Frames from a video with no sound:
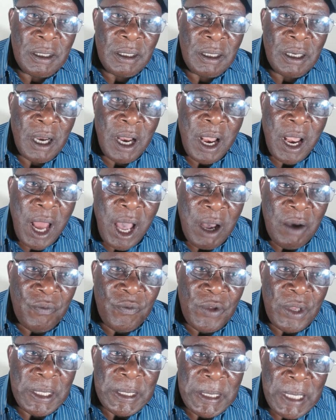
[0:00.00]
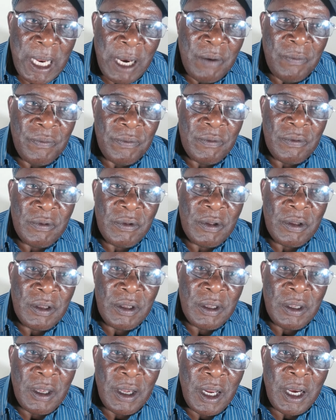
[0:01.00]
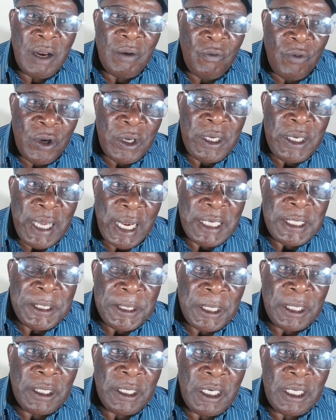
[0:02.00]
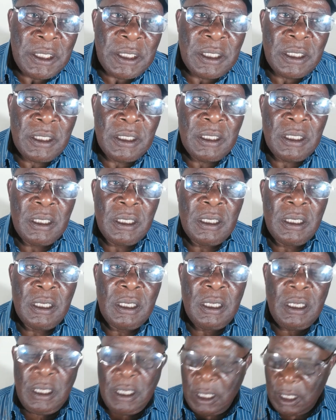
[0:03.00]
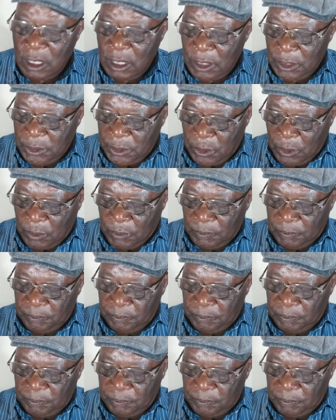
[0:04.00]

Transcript: Love yourself and avoid that sickness. So